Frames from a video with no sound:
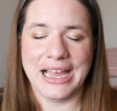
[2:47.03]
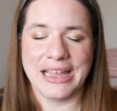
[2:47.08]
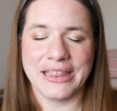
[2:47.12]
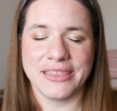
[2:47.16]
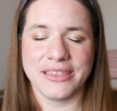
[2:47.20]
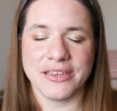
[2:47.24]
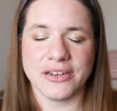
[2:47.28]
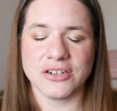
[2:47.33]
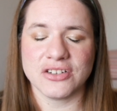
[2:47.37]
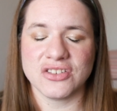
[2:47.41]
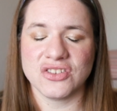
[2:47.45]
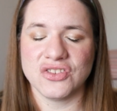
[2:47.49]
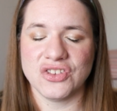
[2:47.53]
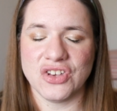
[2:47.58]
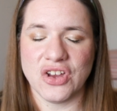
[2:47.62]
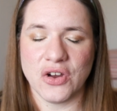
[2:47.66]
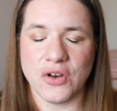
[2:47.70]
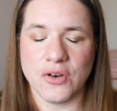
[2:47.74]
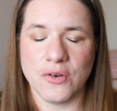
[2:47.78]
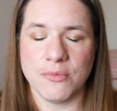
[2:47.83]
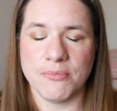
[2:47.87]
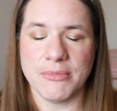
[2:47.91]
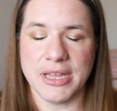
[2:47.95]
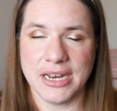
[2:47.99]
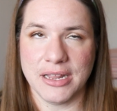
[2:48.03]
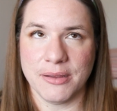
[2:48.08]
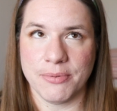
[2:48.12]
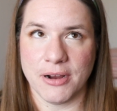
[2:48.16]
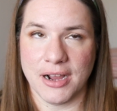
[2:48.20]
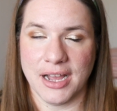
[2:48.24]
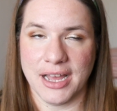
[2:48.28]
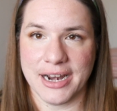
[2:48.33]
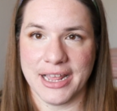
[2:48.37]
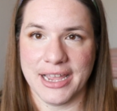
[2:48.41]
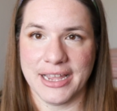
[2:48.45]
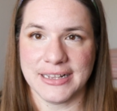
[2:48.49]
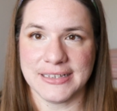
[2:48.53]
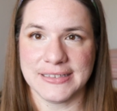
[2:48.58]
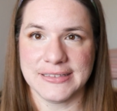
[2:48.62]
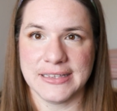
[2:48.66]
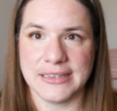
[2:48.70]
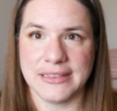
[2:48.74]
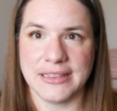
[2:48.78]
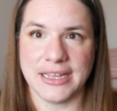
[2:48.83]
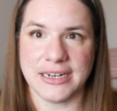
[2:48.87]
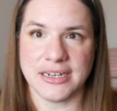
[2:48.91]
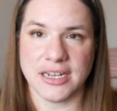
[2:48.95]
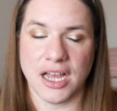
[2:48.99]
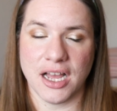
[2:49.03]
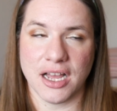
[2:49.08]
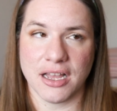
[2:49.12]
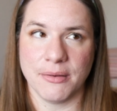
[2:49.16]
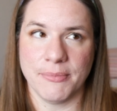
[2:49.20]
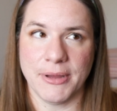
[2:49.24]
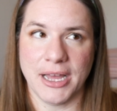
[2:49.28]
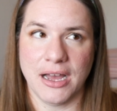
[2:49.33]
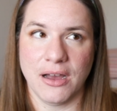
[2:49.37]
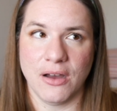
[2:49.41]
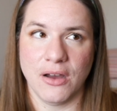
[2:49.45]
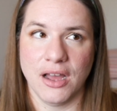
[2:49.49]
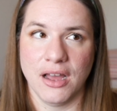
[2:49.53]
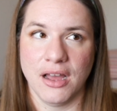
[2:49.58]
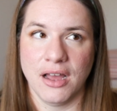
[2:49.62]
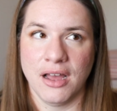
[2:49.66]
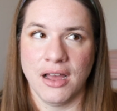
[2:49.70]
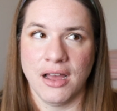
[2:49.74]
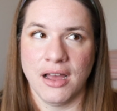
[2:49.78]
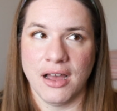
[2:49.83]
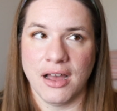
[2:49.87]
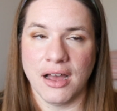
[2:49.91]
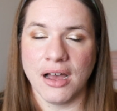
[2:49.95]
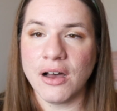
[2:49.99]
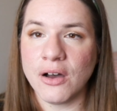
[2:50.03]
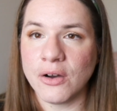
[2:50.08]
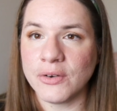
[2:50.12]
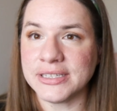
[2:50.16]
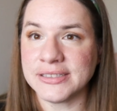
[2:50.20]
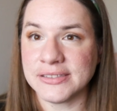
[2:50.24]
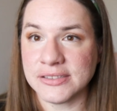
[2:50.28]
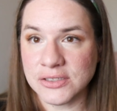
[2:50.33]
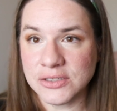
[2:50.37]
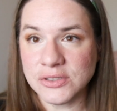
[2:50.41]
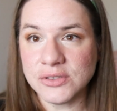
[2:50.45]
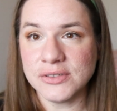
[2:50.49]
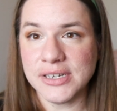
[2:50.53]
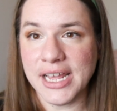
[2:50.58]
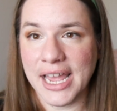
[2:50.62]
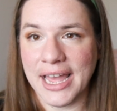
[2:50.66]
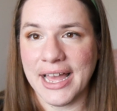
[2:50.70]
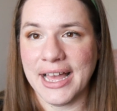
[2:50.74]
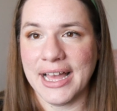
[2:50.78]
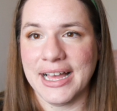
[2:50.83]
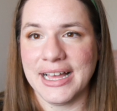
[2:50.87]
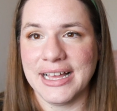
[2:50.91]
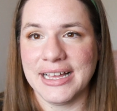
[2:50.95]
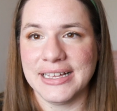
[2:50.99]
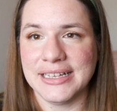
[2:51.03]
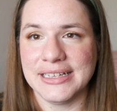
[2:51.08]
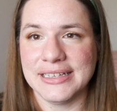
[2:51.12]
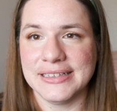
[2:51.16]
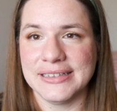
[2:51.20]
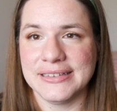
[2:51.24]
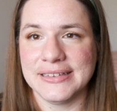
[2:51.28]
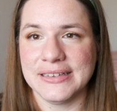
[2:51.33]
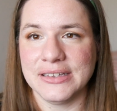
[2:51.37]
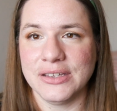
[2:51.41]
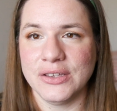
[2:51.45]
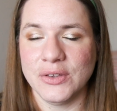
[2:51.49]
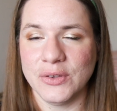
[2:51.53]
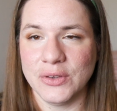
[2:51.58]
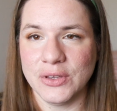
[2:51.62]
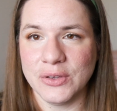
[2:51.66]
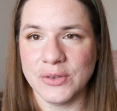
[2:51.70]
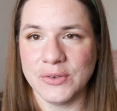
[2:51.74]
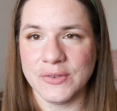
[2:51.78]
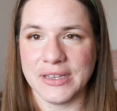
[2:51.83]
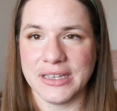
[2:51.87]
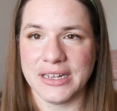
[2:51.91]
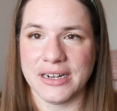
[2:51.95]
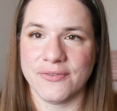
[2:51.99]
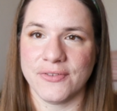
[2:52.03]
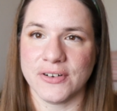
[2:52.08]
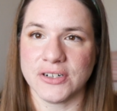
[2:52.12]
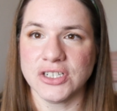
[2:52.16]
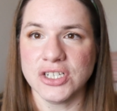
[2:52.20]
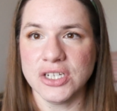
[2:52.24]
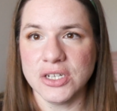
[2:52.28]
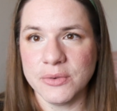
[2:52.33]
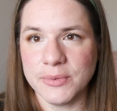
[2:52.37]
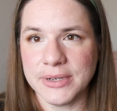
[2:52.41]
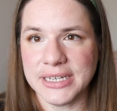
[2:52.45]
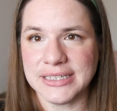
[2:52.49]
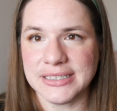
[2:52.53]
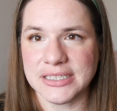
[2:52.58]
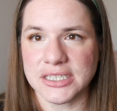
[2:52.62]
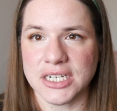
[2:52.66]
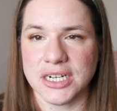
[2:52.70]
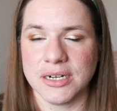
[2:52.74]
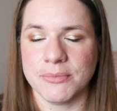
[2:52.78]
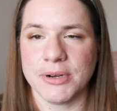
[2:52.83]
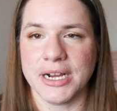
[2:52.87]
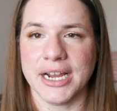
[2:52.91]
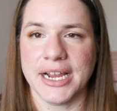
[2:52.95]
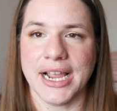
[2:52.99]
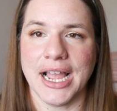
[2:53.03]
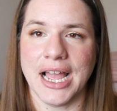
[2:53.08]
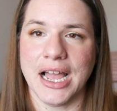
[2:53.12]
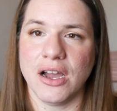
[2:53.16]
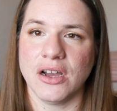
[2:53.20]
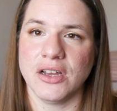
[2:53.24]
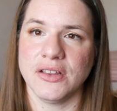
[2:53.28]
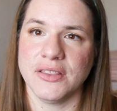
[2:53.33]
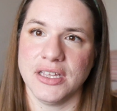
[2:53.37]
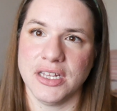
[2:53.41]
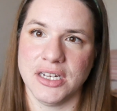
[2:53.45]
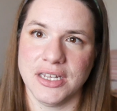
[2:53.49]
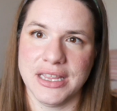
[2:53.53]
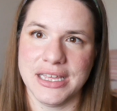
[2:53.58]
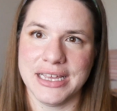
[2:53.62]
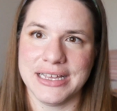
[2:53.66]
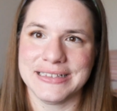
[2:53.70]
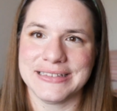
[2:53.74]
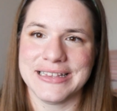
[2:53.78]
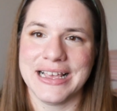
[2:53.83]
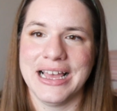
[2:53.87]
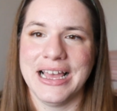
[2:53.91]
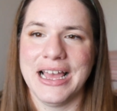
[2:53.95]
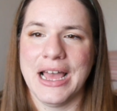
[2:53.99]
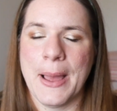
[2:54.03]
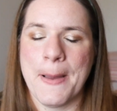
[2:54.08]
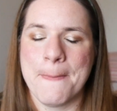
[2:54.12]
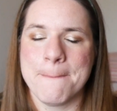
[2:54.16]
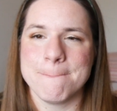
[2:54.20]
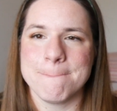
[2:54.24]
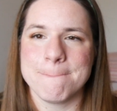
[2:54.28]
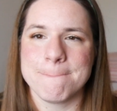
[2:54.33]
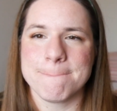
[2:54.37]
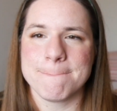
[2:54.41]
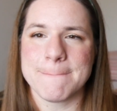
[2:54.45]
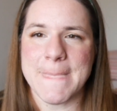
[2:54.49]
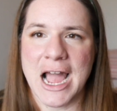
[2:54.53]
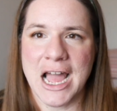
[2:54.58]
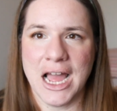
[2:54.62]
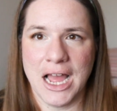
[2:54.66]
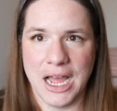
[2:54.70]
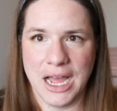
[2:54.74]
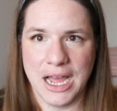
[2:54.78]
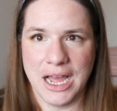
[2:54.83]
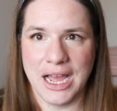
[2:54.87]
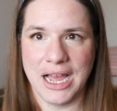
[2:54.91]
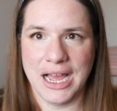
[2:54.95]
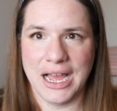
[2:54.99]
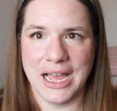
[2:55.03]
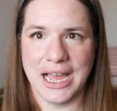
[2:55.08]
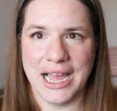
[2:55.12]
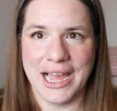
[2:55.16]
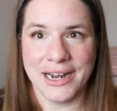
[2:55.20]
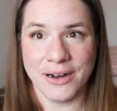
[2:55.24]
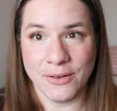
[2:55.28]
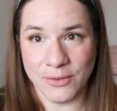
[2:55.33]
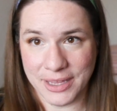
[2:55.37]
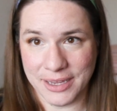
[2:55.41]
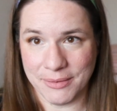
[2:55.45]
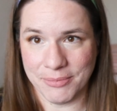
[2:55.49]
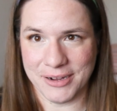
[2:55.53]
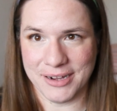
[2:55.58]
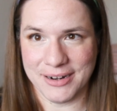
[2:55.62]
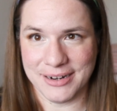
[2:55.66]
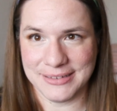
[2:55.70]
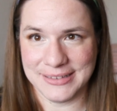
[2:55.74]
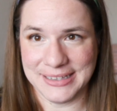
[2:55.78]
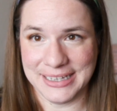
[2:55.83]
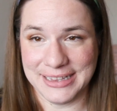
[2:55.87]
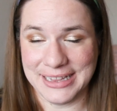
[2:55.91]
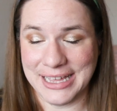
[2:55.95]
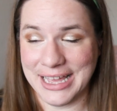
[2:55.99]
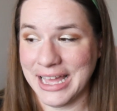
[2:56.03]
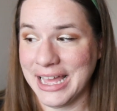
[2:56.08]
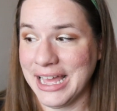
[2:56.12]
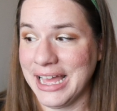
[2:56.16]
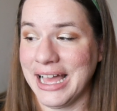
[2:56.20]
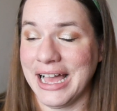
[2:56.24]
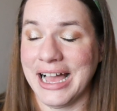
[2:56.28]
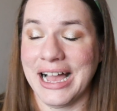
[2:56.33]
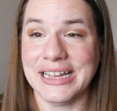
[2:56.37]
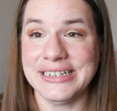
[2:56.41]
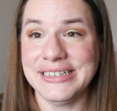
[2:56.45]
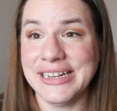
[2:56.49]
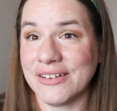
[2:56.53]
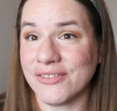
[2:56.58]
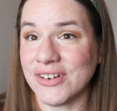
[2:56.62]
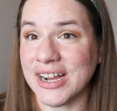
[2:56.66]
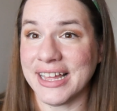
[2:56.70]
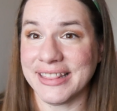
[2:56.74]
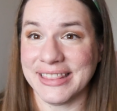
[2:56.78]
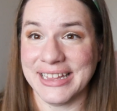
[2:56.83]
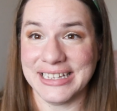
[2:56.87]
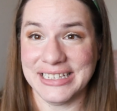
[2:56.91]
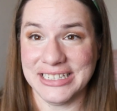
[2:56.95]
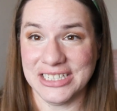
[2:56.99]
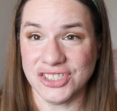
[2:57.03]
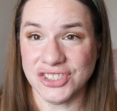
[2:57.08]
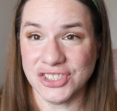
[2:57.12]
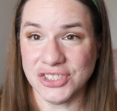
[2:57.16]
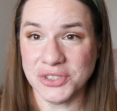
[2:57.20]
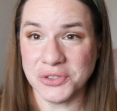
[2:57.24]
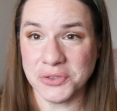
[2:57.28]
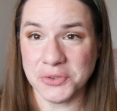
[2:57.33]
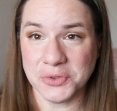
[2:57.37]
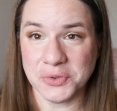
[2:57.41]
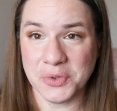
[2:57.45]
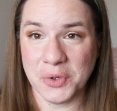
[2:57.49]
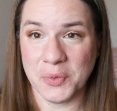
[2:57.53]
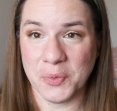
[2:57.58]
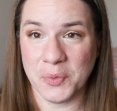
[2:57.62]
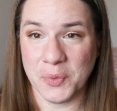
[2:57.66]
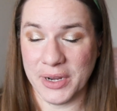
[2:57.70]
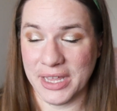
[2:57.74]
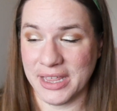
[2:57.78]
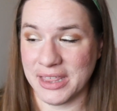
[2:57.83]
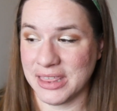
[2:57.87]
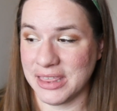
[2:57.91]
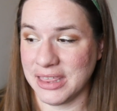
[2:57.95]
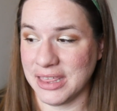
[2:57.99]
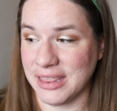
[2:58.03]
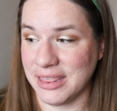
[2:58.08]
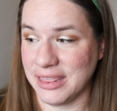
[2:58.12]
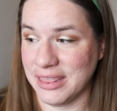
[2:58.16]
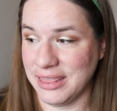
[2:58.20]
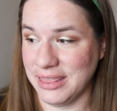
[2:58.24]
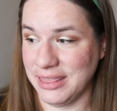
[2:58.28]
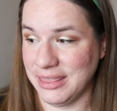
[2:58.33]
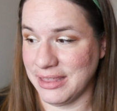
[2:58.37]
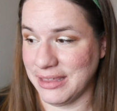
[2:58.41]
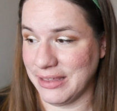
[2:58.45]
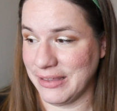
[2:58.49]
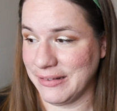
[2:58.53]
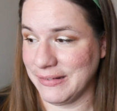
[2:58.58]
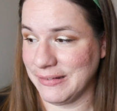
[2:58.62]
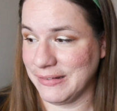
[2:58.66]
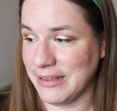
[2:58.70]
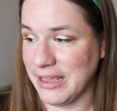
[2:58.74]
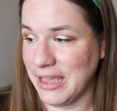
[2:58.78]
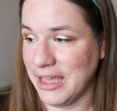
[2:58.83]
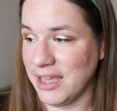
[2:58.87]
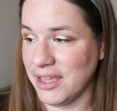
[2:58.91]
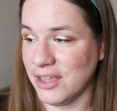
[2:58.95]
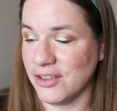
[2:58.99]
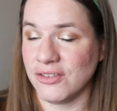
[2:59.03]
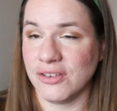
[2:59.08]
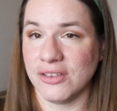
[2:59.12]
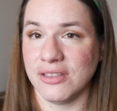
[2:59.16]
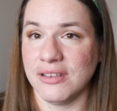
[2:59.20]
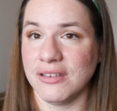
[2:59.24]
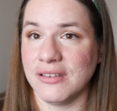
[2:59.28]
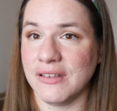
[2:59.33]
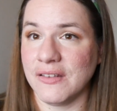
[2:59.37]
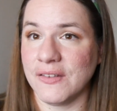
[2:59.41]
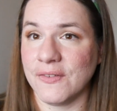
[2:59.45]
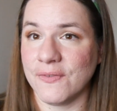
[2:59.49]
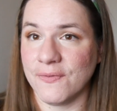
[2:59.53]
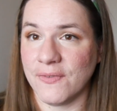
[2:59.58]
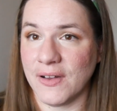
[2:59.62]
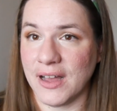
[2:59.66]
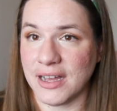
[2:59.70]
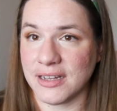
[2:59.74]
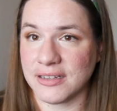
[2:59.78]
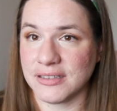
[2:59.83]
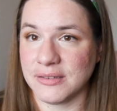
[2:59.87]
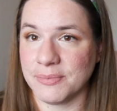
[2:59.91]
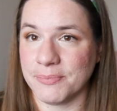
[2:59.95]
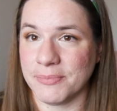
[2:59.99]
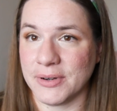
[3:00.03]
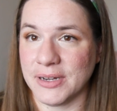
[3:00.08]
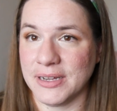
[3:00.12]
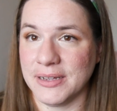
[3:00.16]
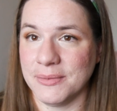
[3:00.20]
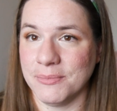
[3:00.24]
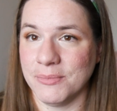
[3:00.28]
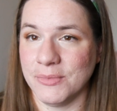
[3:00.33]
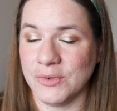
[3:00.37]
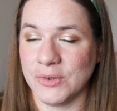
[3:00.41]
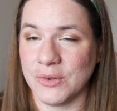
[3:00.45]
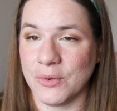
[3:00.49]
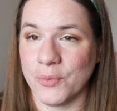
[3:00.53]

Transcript: There's so many products that talk about, oh, as soon as you use it for 2 weeks, you're gonna break out, and then this. I don't like products like that. I never had that issue with this. So this is Fox Brim's